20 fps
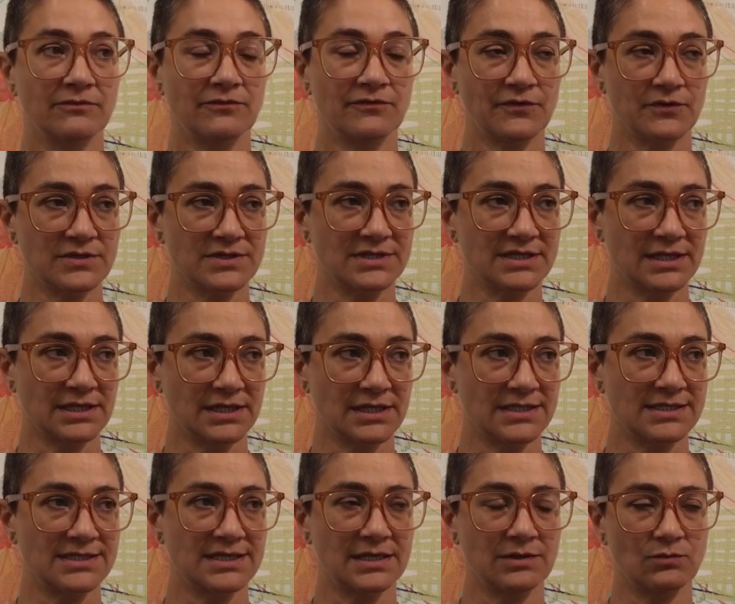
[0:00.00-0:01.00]
First, like I
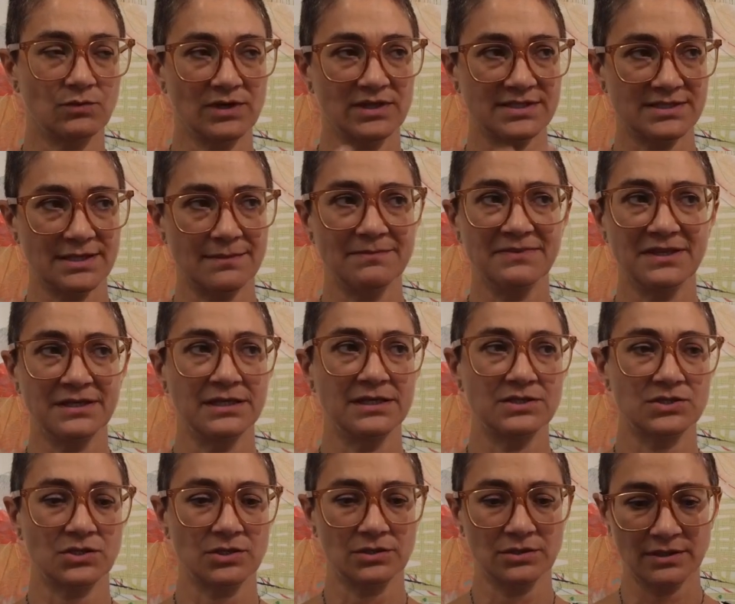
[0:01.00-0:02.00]
said, with something
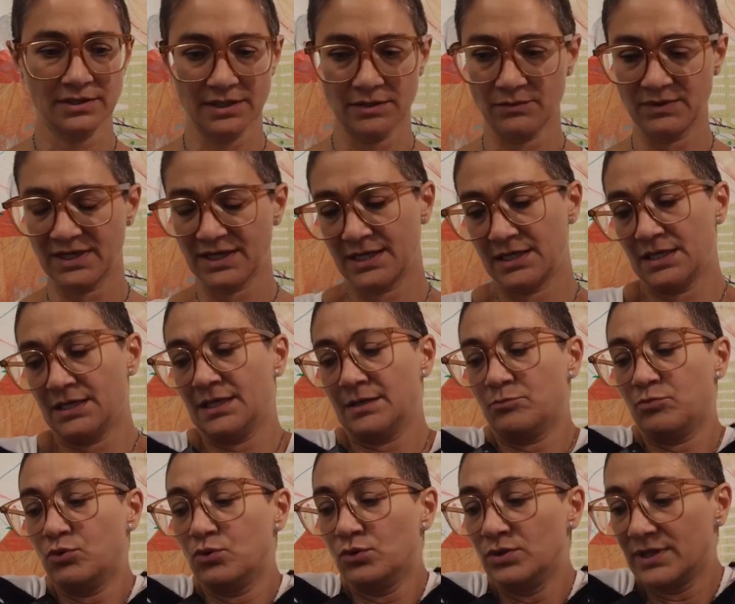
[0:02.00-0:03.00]
internal that we kind
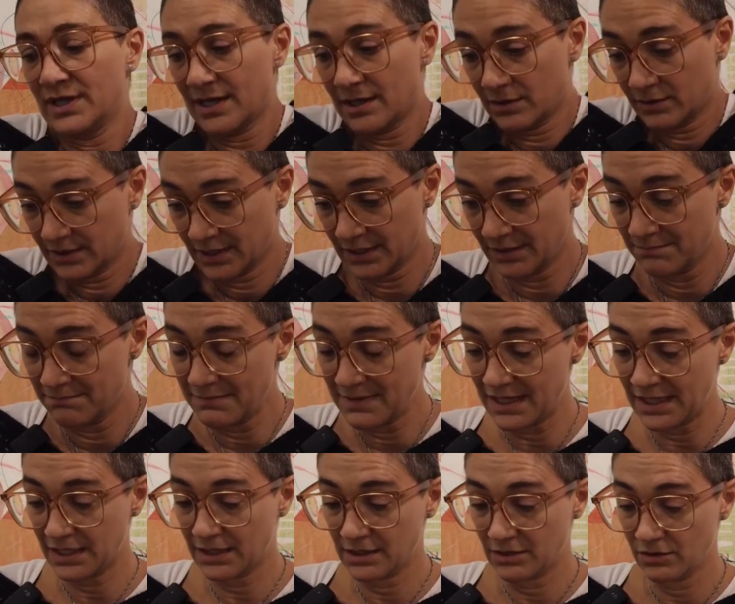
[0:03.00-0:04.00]
of pull out and
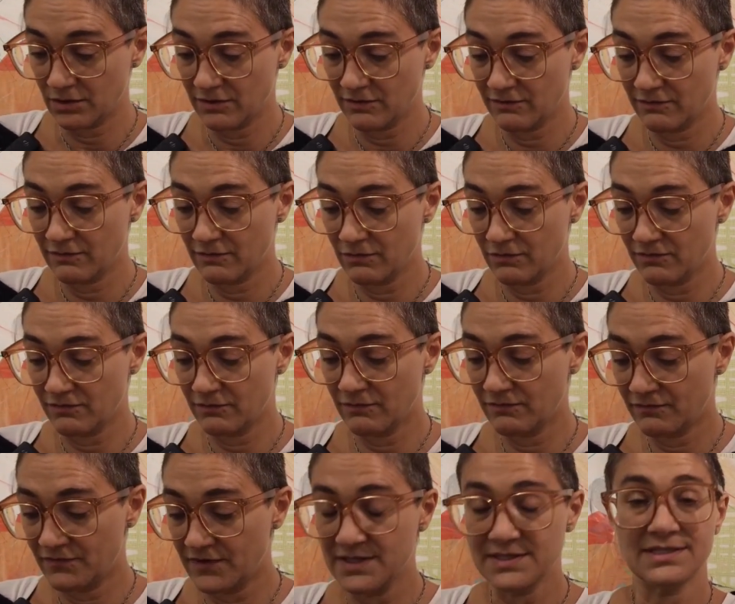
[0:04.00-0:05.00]
make
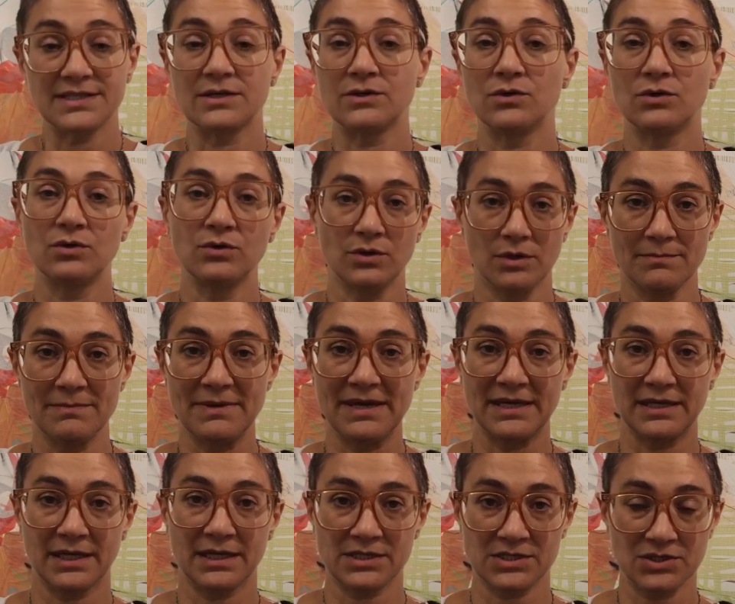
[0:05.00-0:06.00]
physical or
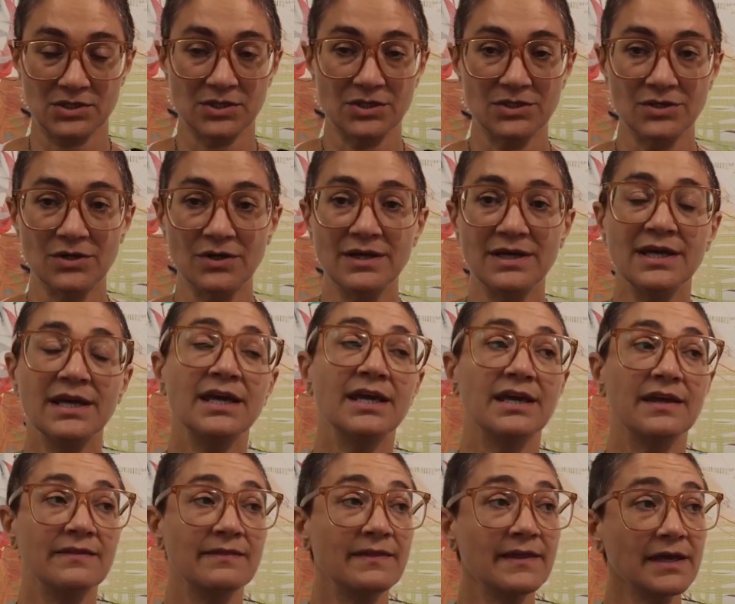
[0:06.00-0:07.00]
make external,
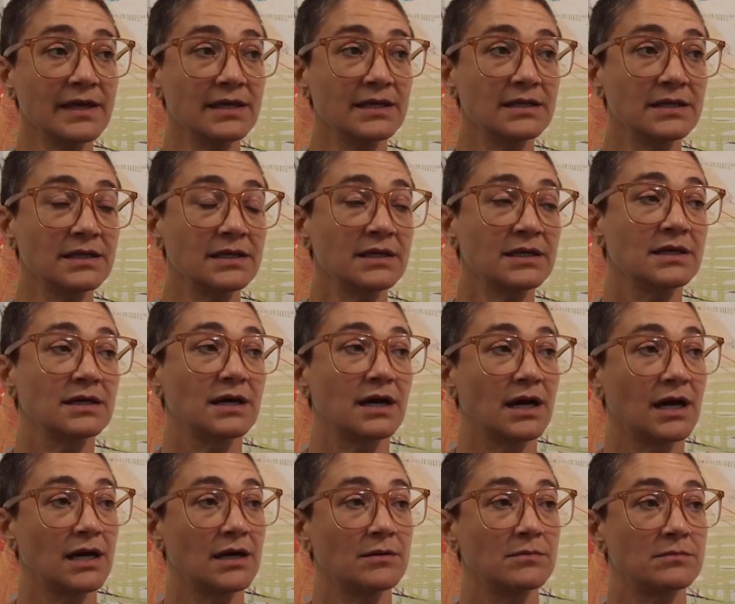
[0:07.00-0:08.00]
and then
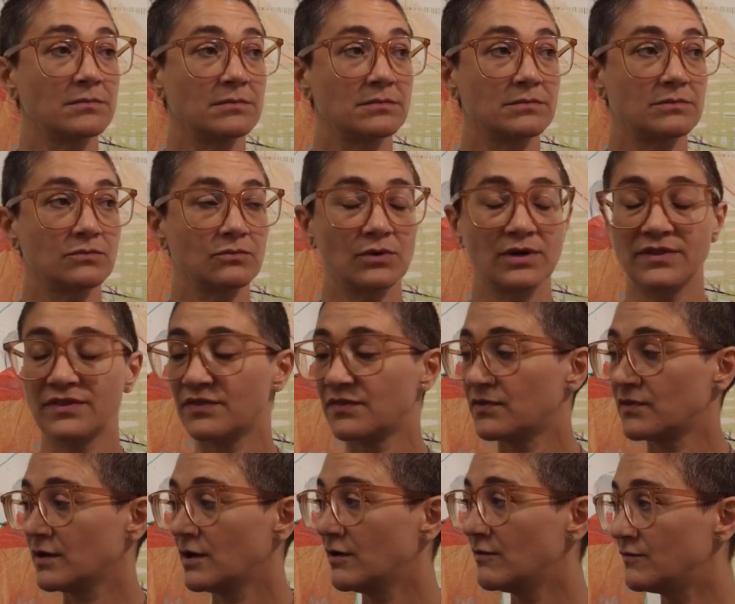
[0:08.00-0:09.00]
with
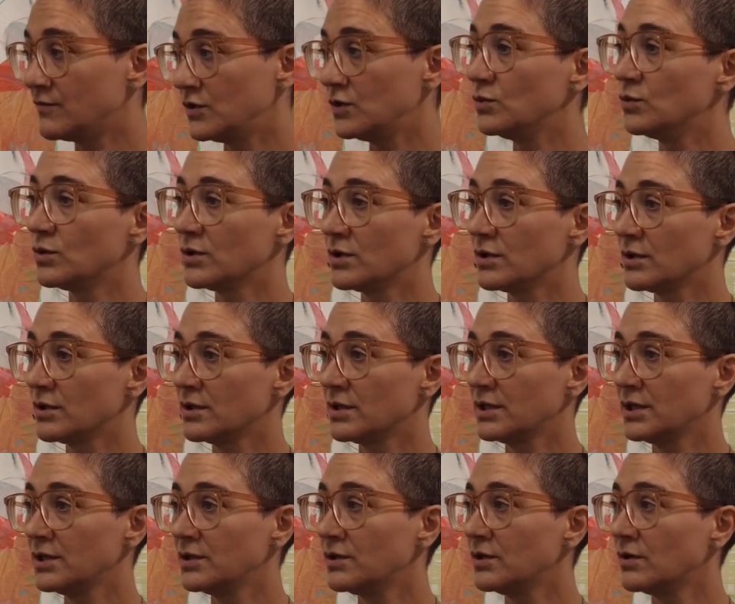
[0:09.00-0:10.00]
a viewer,
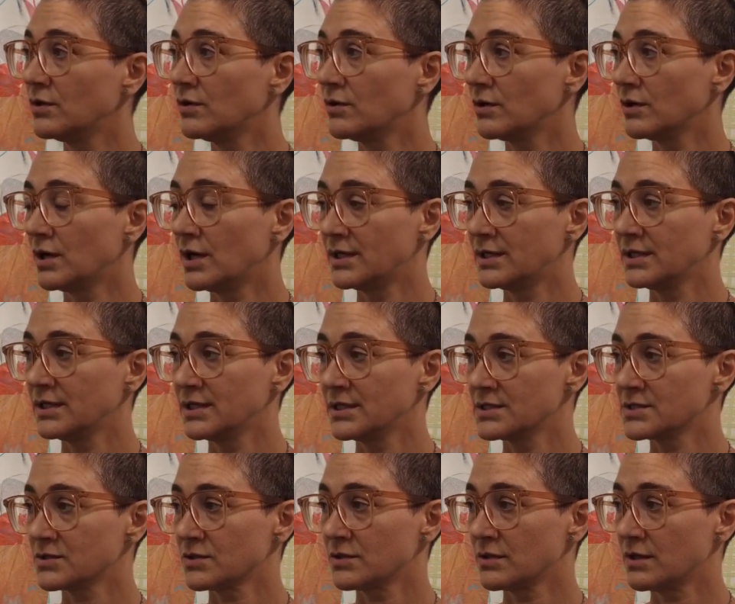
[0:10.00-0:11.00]
or
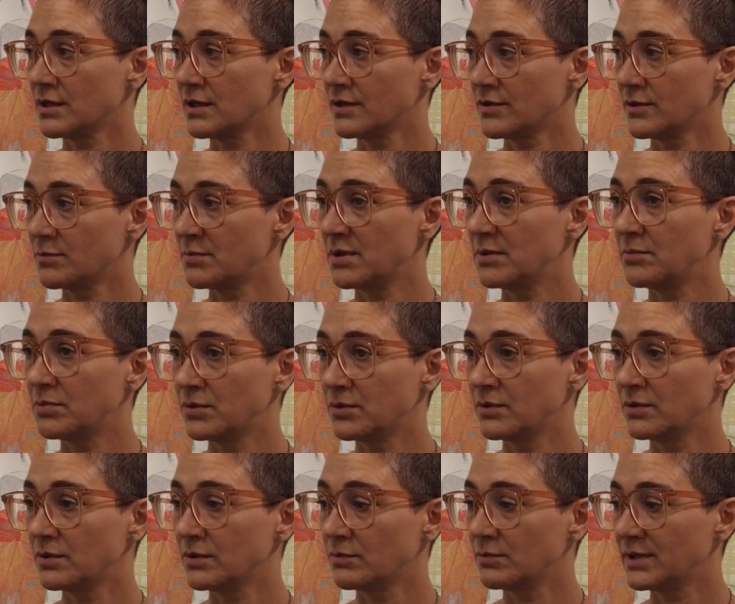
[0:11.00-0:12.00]
audience or other people
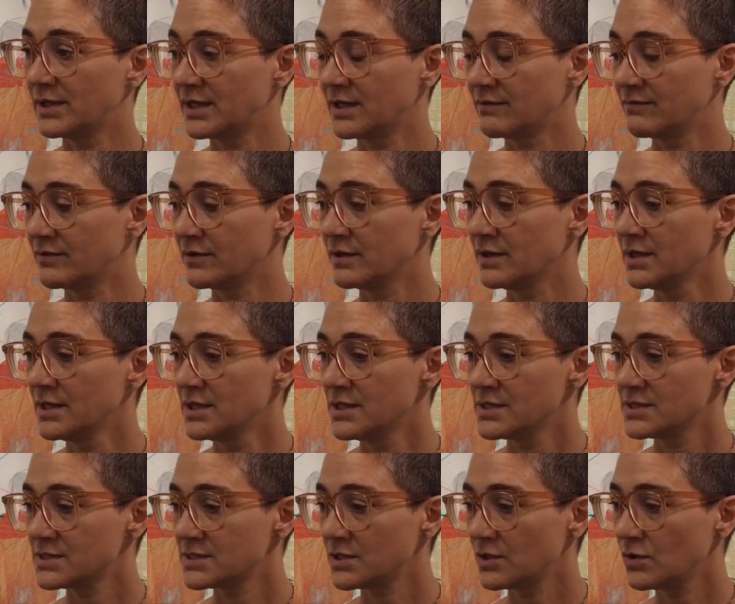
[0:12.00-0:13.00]
or whatever.
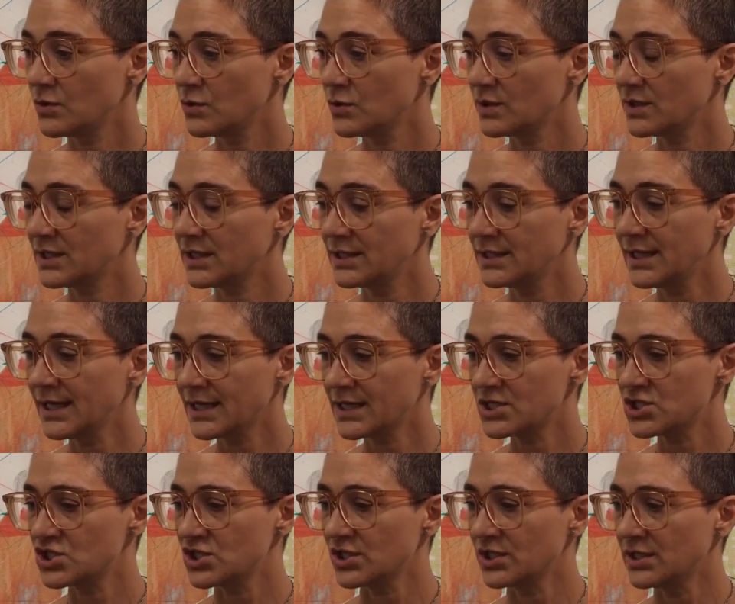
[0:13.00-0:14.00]
So
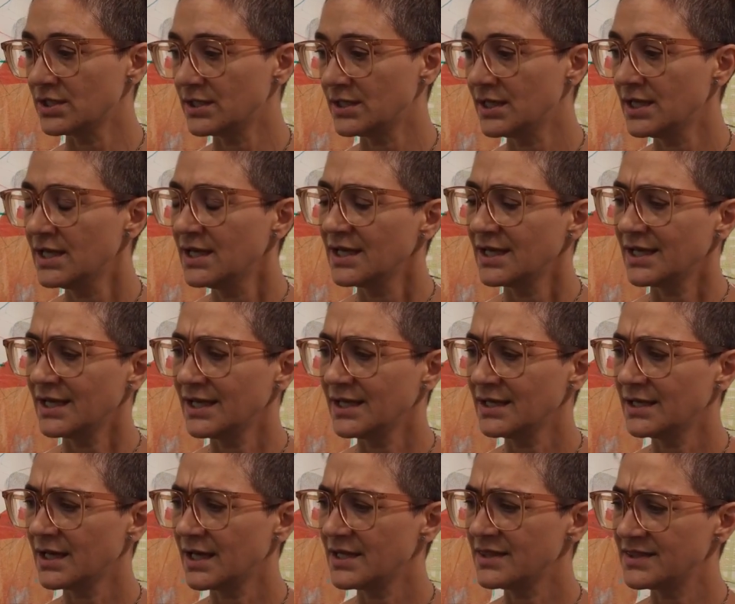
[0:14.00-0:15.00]
connection,
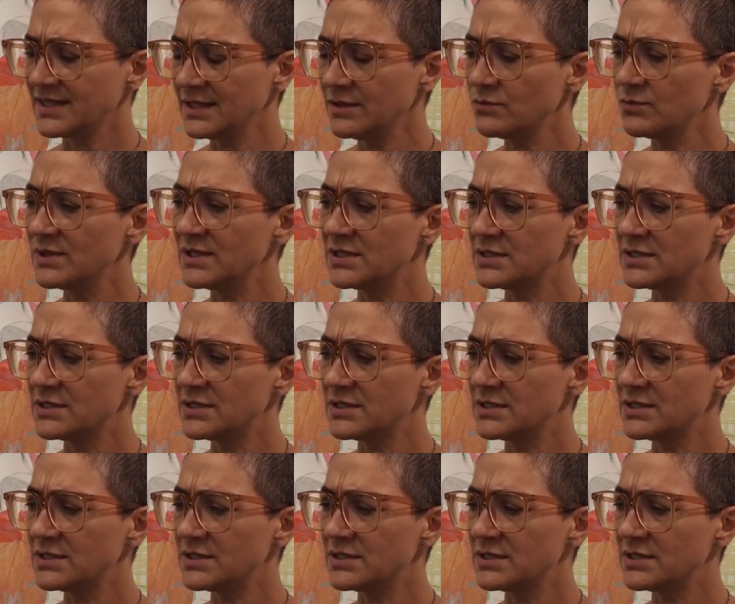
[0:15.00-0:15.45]
and I think